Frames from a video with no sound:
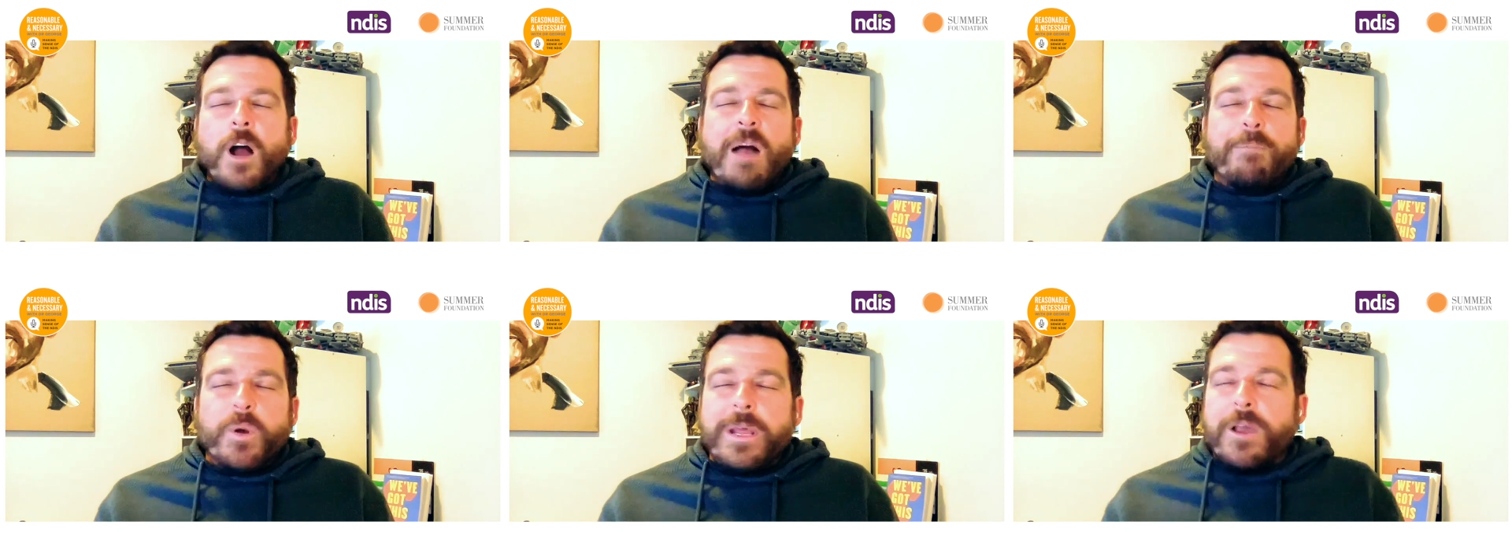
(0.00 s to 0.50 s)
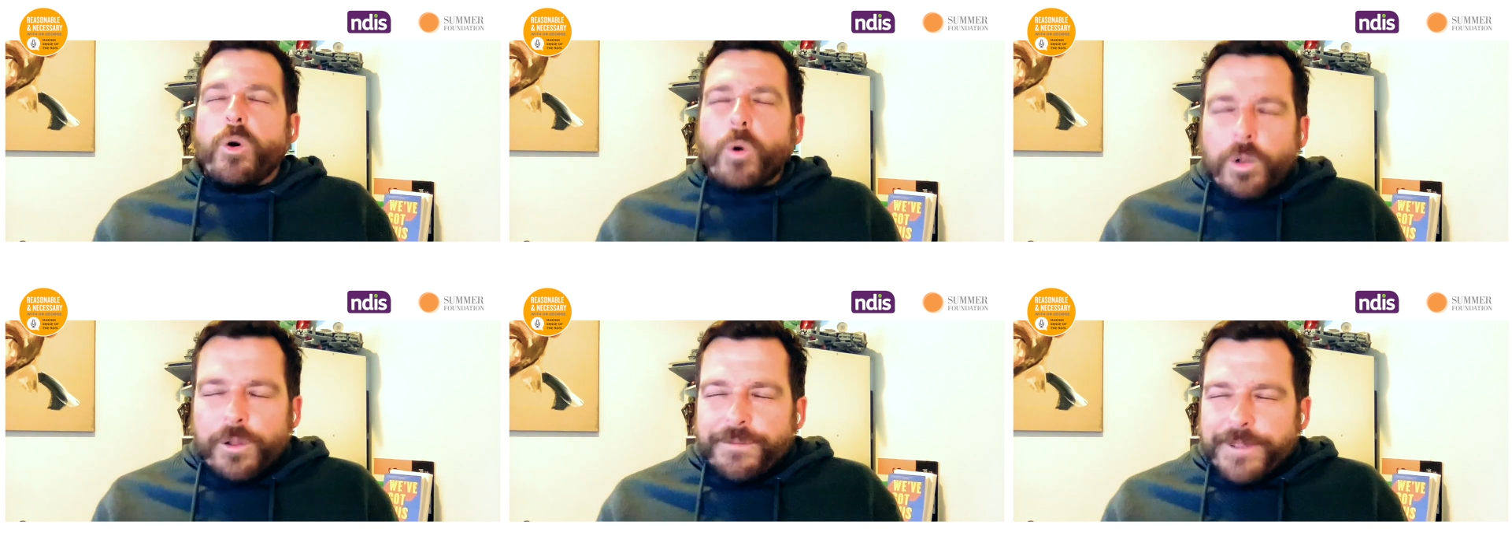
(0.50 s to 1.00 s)
I'm putting
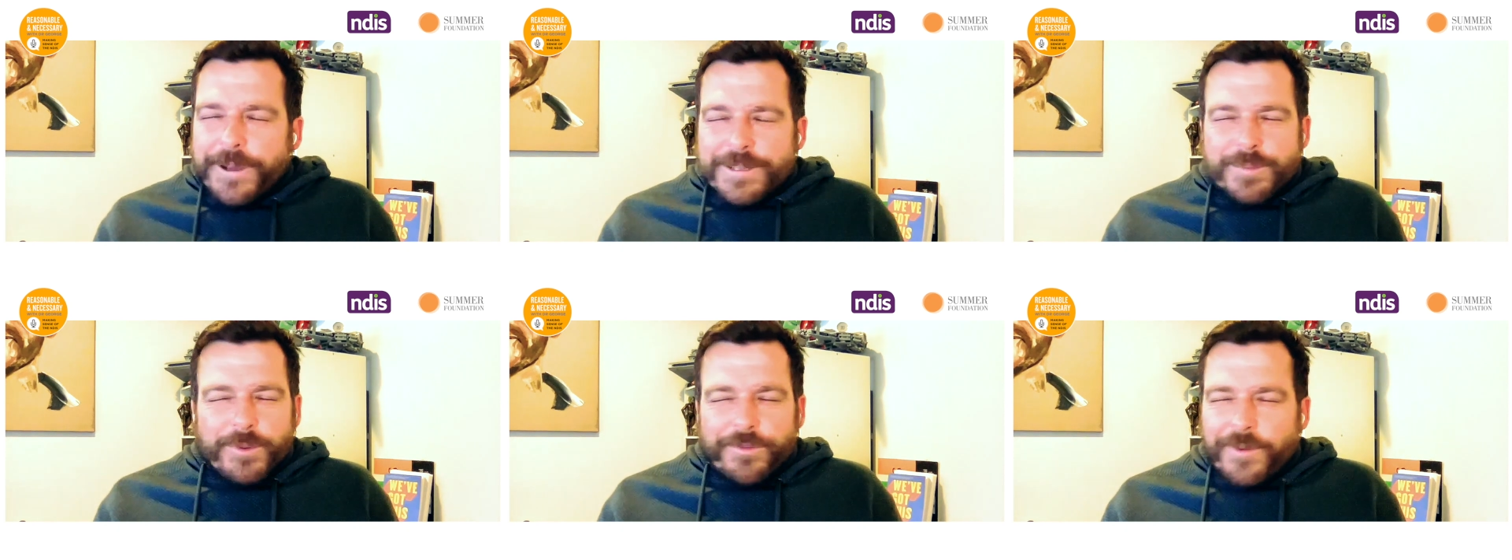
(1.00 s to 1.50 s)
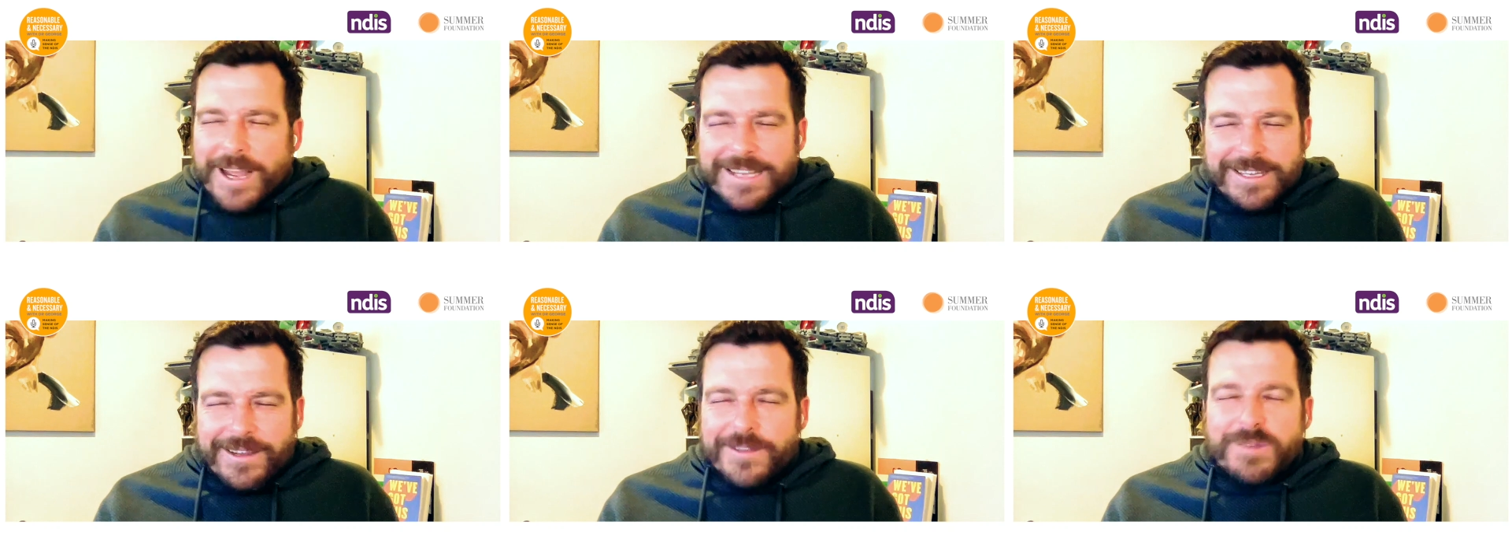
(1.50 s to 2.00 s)
all of those
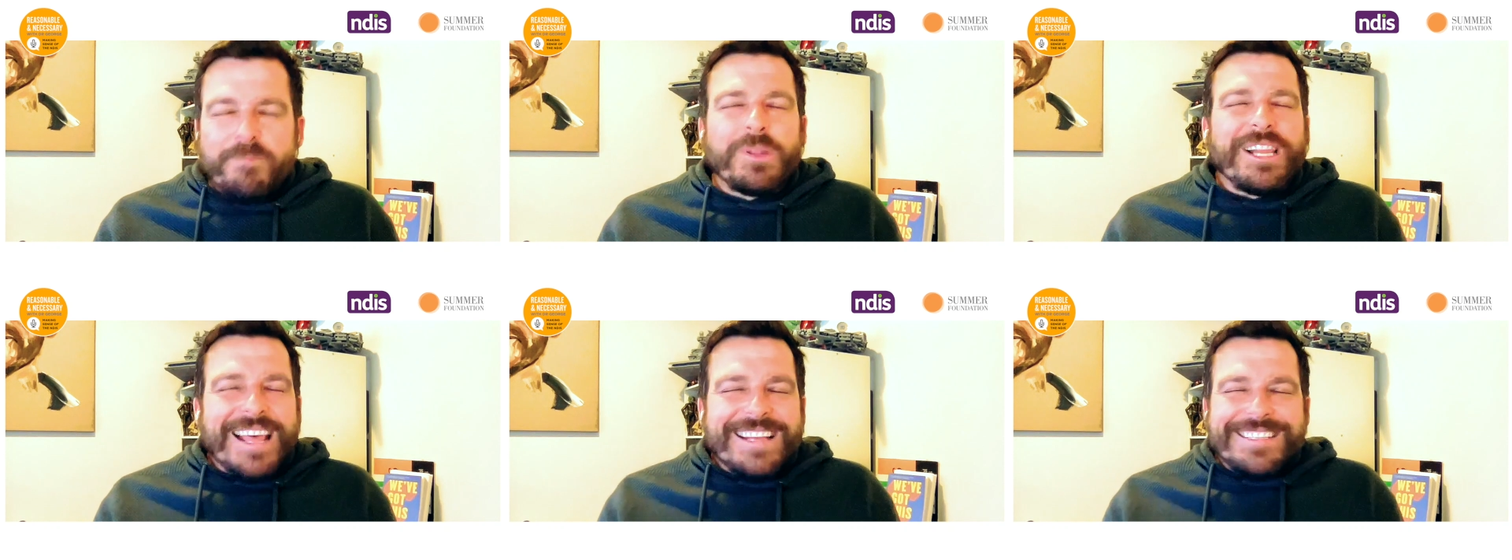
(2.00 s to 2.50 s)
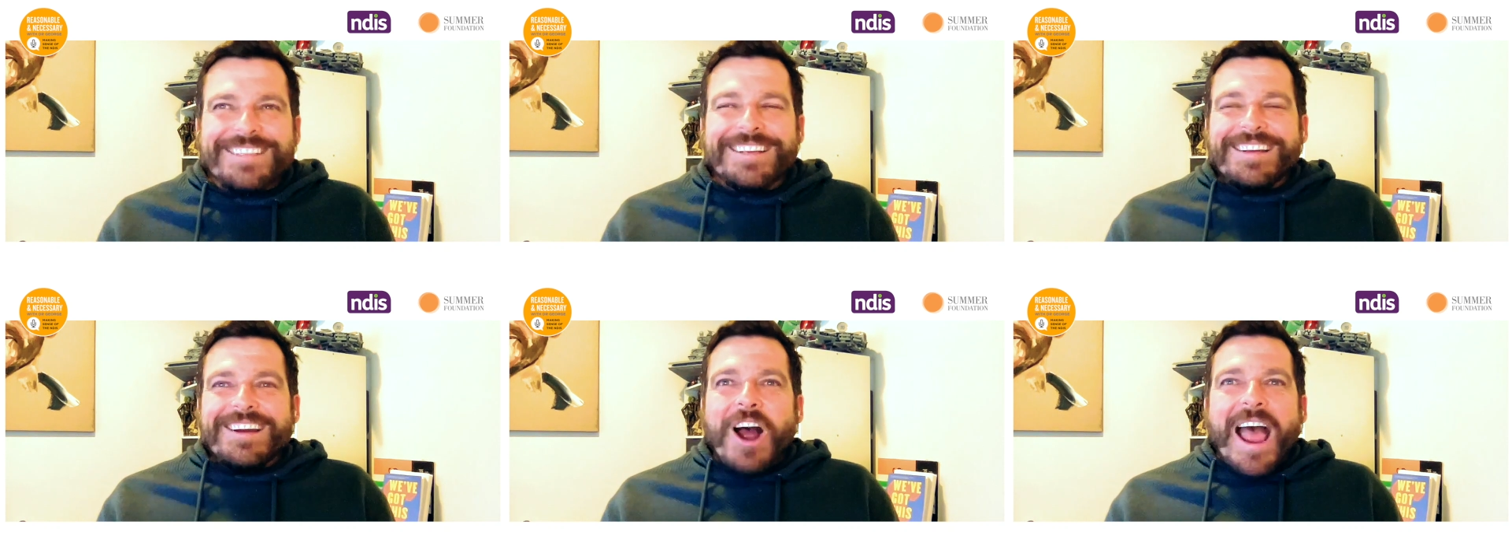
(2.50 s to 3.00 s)
provisos, plus
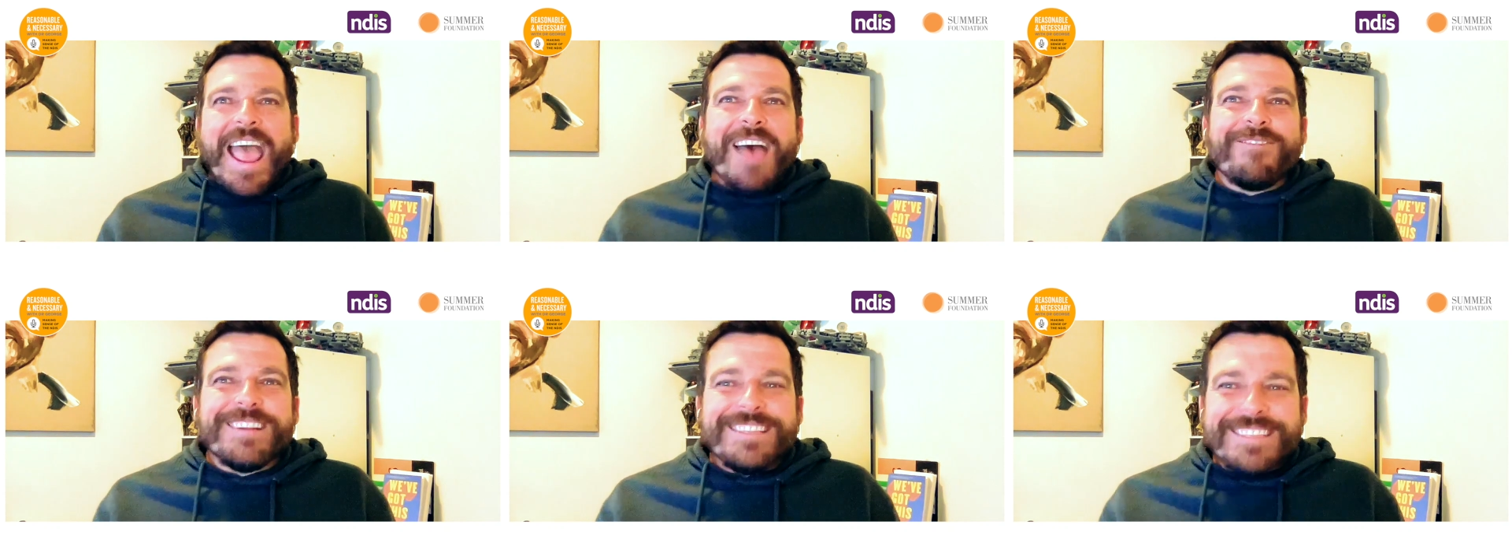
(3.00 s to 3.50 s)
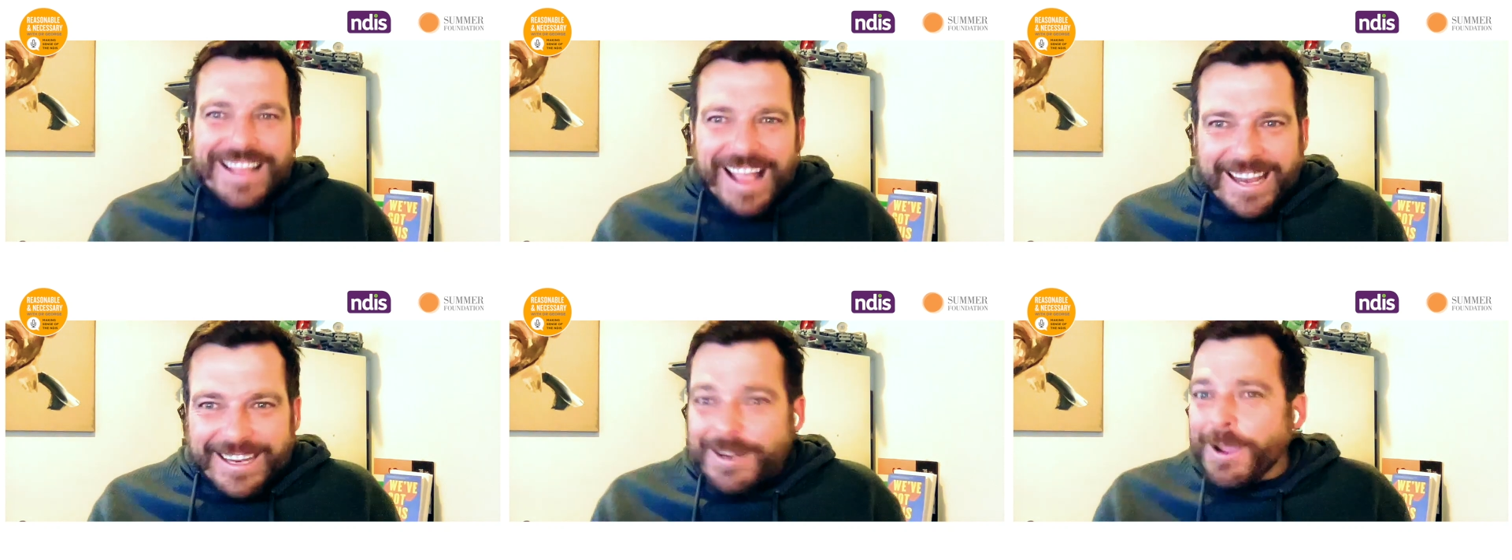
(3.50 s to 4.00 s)
I haven't
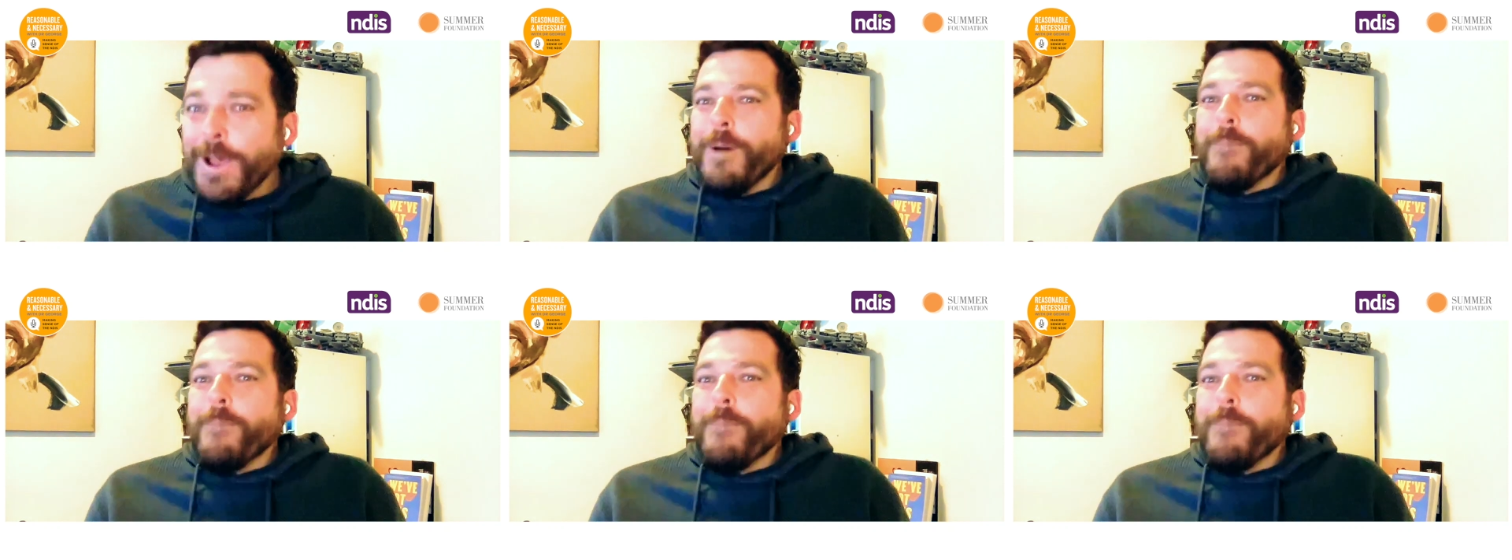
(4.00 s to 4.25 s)
started,